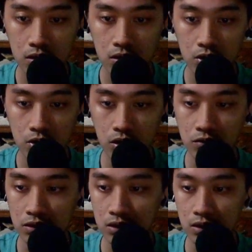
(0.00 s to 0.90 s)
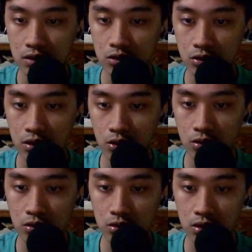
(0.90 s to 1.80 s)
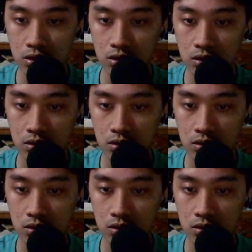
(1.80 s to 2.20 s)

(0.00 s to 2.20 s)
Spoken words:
You have 6 red oak trees